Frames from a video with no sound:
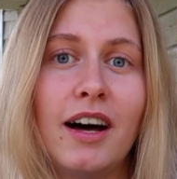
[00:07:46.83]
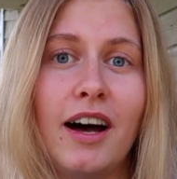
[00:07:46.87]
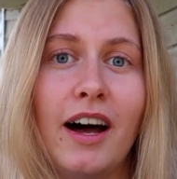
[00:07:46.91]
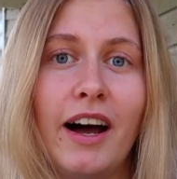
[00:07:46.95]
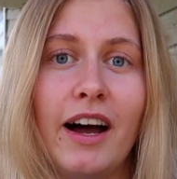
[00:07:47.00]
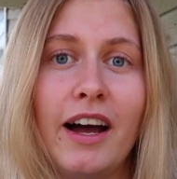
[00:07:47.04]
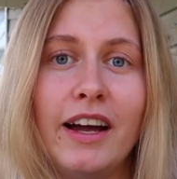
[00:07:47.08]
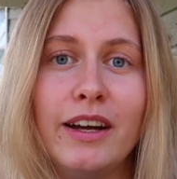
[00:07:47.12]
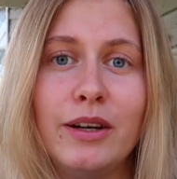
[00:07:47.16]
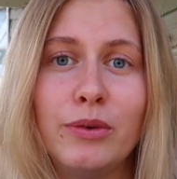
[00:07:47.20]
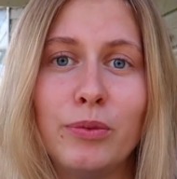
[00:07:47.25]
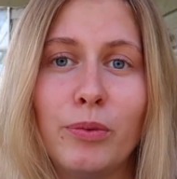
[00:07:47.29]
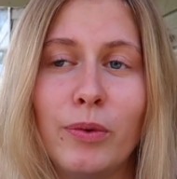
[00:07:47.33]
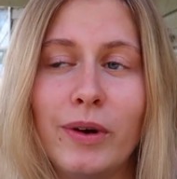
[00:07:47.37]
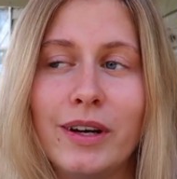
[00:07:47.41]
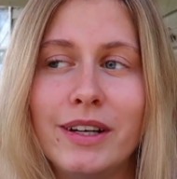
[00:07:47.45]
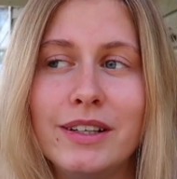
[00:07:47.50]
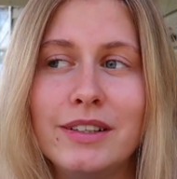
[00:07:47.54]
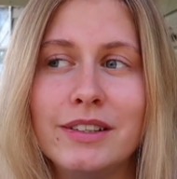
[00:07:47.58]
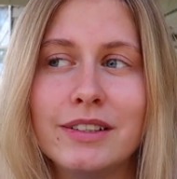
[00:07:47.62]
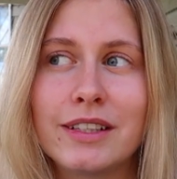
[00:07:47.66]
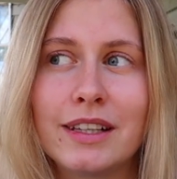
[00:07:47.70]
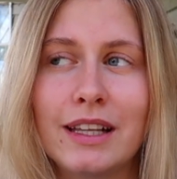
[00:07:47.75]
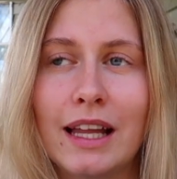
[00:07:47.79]
I
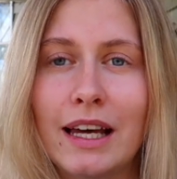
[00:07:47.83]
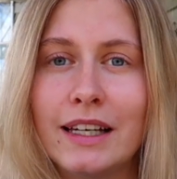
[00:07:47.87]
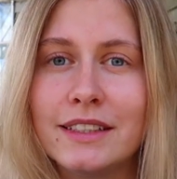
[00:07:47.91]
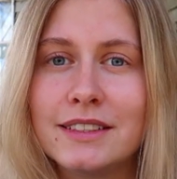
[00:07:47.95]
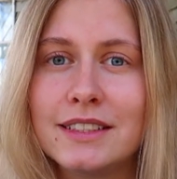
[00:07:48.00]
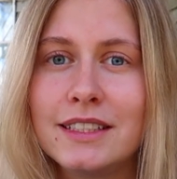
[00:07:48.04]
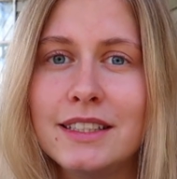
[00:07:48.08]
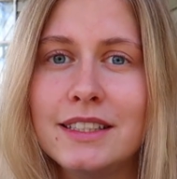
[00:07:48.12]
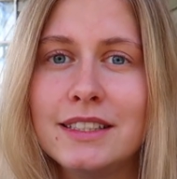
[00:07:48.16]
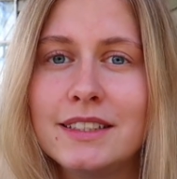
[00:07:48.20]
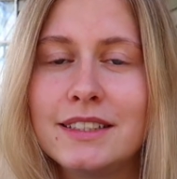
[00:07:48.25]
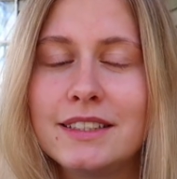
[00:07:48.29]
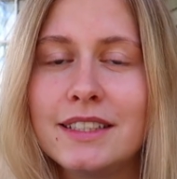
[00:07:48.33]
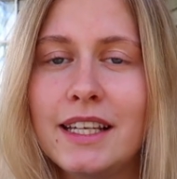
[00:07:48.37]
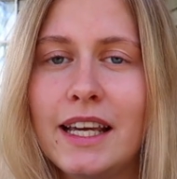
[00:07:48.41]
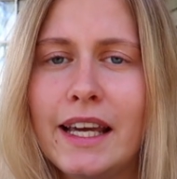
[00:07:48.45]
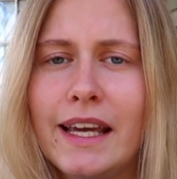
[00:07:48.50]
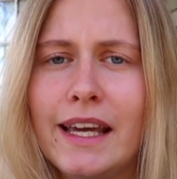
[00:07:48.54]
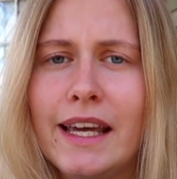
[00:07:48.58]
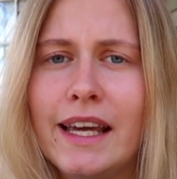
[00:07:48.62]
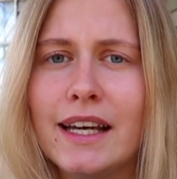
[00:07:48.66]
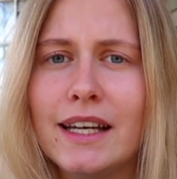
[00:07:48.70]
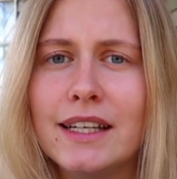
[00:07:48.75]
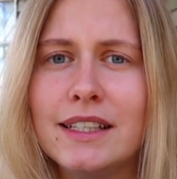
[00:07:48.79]
wear glasses,
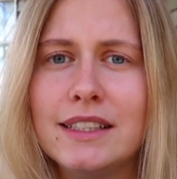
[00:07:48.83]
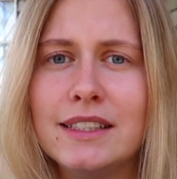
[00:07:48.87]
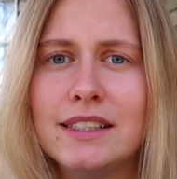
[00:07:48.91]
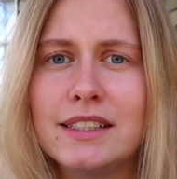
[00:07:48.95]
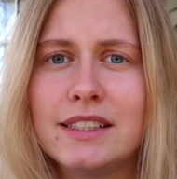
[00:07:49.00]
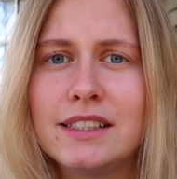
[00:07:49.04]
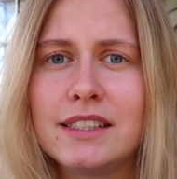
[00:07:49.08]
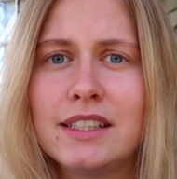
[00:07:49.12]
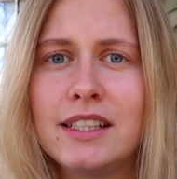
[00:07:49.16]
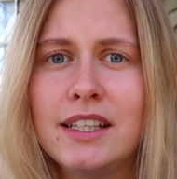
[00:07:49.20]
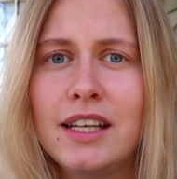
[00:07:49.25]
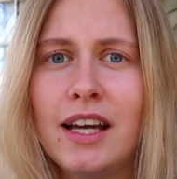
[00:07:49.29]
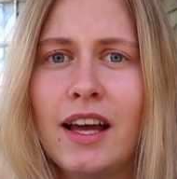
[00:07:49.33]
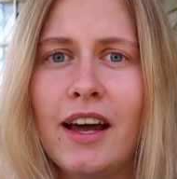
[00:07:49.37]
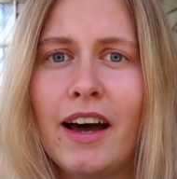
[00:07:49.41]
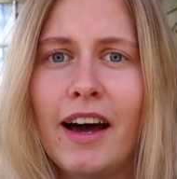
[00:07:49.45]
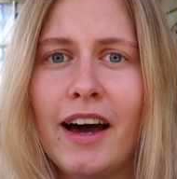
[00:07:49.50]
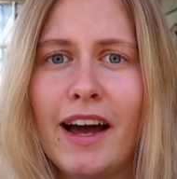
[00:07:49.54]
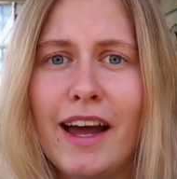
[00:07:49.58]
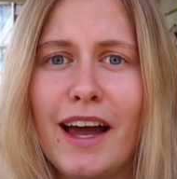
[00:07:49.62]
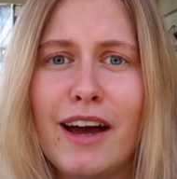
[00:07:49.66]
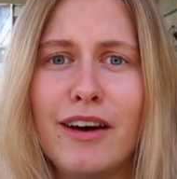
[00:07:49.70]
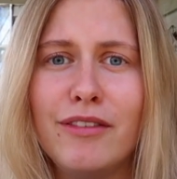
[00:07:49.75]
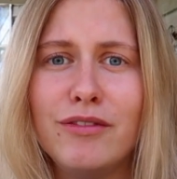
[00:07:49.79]
and
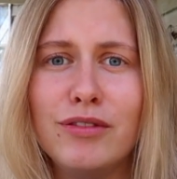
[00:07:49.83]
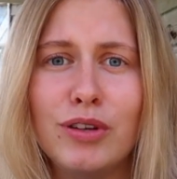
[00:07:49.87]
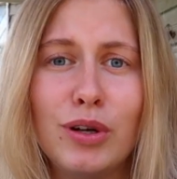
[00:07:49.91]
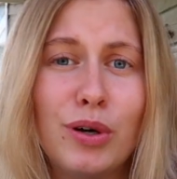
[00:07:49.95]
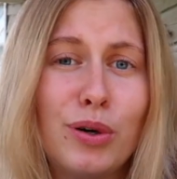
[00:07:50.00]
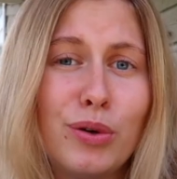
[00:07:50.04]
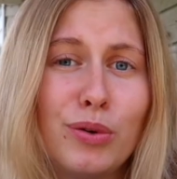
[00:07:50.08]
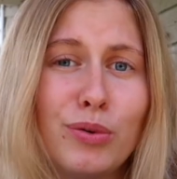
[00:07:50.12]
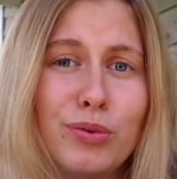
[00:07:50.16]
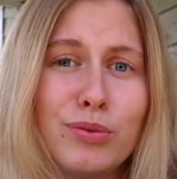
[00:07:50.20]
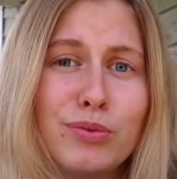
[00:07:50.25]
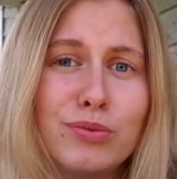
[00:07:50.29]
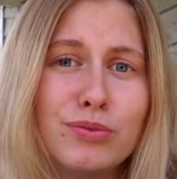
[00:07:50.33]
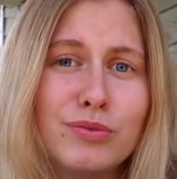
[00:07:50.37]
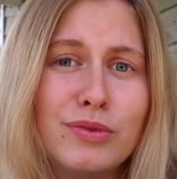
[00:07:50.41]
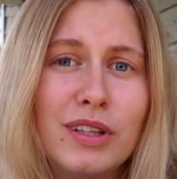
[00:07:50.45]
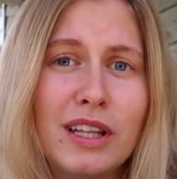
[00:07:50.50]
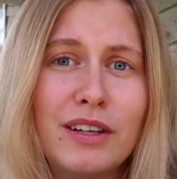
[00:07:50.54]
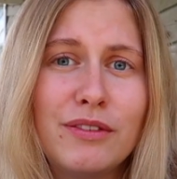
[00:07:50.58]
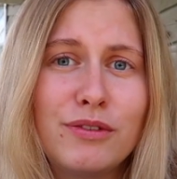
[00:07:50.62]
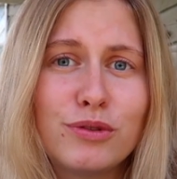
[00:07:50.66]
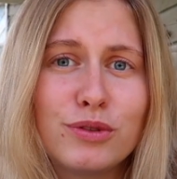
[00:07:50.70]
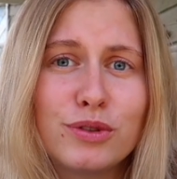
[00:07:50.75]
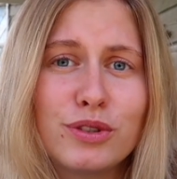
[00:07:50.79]
I have low
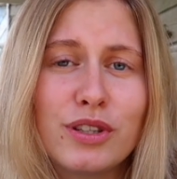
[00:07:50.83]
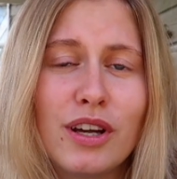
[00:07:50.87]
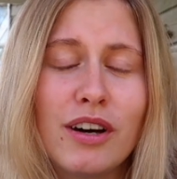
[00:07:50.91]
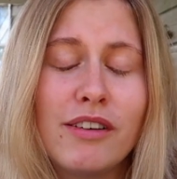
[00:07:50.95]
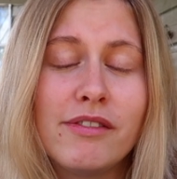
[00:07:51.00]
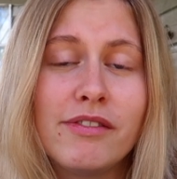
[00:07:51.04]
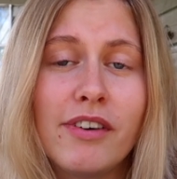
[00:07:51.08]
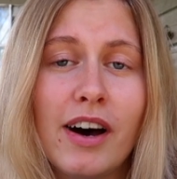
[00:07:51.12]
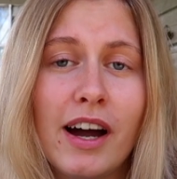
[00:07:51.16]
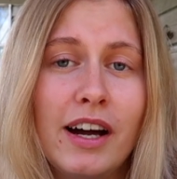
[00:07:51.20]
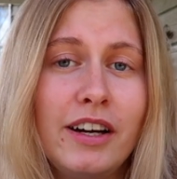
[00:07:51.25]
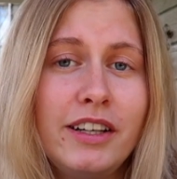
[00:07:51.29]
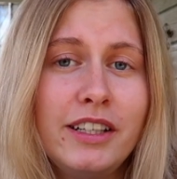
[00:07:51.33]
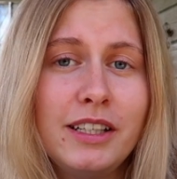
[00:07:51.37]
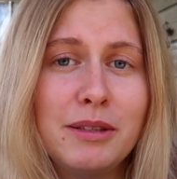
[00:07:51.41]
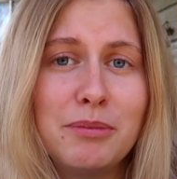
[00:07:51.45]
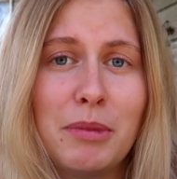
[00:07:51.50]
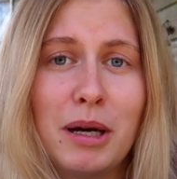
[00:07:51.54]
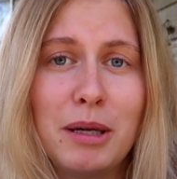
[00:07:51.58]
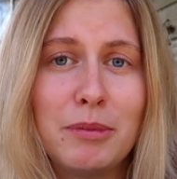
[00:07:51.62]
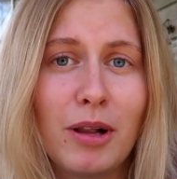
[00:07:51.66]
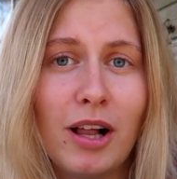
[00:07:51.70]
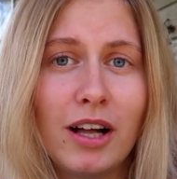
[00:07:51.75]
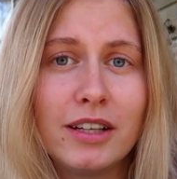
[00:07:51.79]
levels of iron in
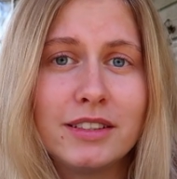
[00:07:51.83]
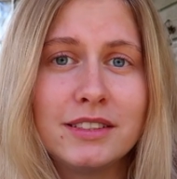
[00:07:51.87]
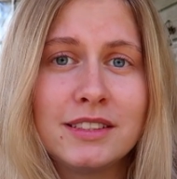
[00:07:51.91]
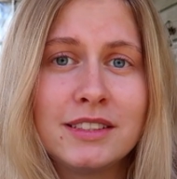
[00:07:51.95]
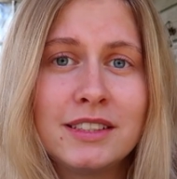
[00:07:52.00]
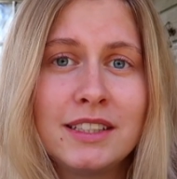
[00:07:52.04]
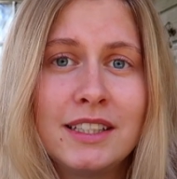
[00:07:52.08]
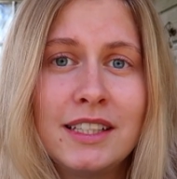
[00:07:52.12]
my blood,